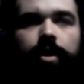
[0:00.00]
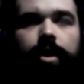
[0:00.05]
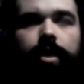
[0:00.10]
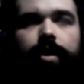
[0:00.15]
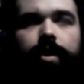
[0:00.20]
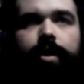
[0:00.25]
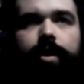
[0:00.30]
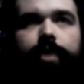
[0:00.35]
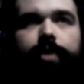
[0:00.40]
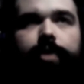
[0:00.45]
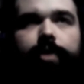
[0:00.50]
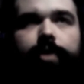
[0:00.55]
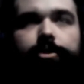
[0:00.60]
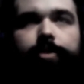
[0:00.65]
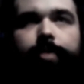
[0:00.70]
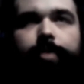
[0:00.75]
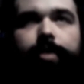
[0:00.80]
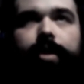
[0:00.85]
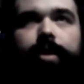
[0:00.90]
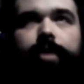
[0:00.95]
And again,
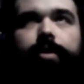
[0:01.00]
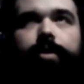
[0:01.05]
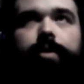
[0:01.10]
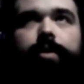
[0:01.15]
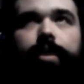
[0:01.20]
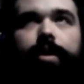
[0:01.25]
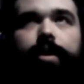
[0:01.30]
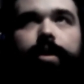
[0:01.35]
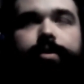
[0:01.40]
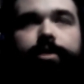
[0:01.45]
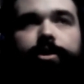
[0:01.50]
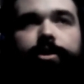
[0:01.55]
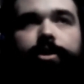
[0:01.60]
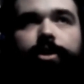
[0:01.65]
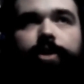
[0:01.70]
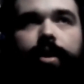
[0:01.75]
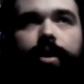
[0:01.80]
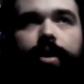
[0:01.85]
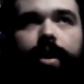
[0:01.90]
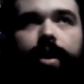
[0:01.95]
just being at such a
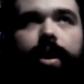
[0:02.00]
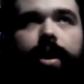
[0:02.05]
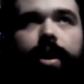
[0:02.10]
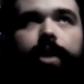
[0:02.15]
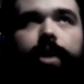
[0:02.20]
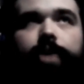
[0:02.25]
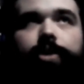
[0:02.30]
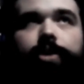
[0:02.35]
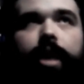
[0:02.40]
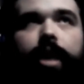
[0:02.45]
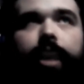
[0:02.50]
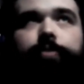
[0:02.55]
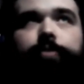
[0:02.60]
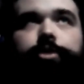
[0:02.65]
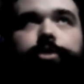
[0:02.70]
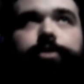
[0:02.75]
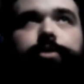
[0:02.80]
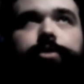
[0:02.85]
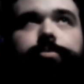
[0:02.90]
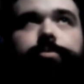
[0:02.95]
young age, I was
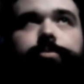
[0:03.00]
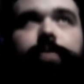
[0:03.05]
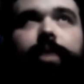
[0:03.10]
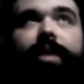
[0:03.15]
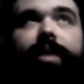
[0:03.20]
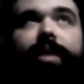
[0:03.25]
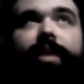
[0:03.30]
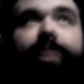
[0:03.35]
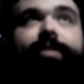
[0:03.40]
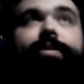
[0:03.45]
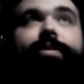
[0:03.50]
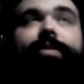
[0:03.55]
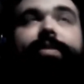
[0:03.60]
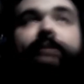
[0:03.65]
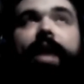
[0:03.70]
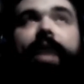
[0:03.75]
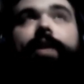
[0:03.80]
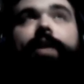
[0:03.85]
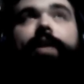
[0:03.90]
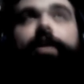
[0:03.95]
just
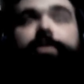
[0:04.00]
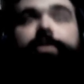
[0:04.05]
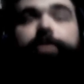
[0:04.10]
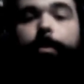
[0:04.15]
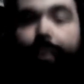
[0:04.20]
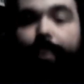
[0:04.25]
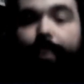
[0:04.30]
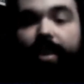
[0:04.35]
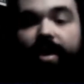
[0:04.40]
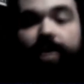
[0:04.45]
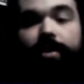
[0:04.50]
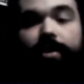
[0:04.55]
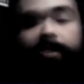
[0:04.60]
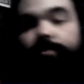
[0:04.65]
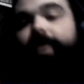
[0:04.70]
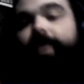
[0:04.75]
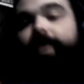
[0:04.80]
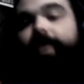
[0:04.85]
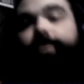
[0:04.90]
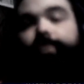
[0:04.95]
ecstatic to be in a
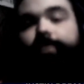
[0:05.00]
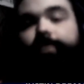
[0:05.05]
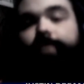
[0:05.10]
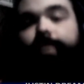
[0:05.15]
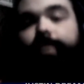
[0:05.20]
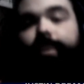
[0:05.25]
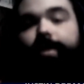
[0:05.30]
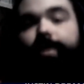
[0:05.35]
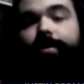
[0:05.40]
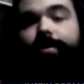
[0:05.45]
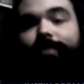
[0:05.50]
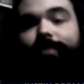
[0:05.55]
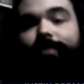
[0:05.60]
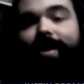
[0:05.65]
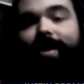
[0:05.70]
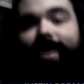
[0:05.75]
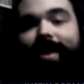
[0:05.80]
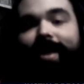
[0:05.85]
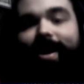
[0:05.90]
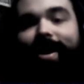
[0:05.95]
wrestling ring
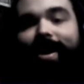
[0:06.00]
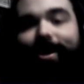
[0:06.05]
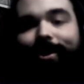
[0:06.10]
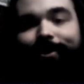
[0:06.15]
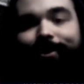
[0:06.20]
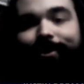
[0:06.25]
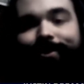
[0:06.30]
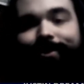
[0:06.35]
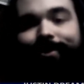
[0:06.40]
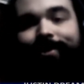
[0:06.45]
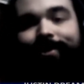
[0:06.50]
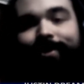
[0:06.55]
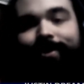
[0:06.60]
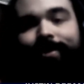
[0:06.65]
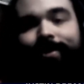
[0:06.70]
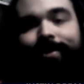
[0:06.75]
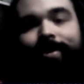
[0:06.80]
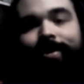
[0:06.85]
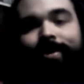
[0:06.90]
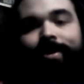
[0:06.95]
right now.
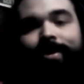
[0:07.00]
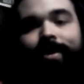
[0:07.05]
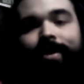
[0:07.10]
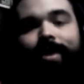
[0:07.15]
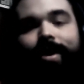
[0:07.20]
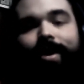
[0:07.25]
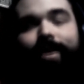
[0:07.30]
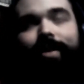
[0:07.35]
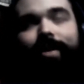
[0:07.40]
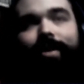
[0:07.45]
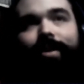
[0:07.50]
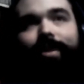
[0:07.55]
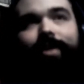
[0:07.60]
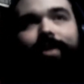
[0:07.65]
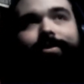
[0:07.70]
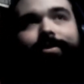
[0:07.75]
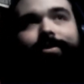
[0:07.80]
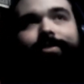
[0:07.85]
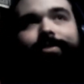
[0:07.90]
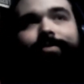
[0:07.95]
and
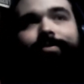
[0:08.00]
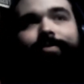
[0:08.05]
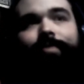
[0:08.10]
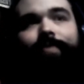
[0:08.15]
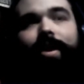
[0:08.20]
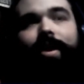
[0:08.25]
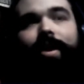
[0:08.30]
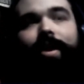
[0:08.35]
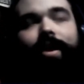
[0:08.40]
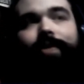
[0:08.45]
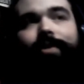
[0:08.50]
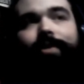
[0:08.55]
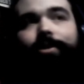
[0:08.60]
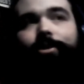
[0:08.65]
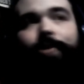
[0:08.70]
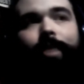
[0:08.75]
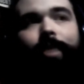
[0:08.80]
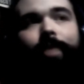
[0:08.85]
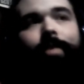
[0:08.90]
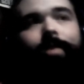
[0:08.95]
I
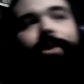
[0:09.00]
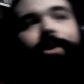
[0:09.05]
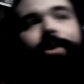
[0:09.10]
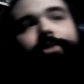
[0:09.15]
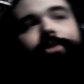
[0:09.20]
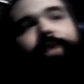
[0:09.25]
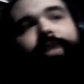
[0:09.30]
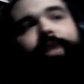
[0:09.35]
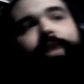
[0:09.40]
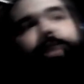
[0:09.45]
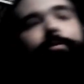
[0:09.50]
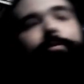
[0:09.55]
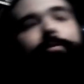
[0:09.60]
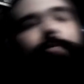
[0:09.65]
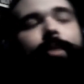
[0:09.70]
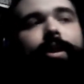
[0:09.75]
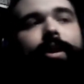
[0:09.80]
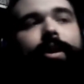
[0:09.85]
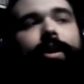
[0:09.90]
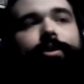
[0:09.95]
still pay my dues like
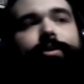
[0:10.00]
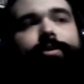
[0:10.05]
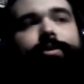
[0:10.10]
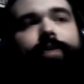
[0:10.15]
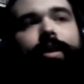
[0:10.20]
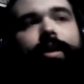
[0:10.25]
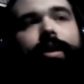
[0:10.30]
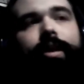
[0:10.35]
everyone else.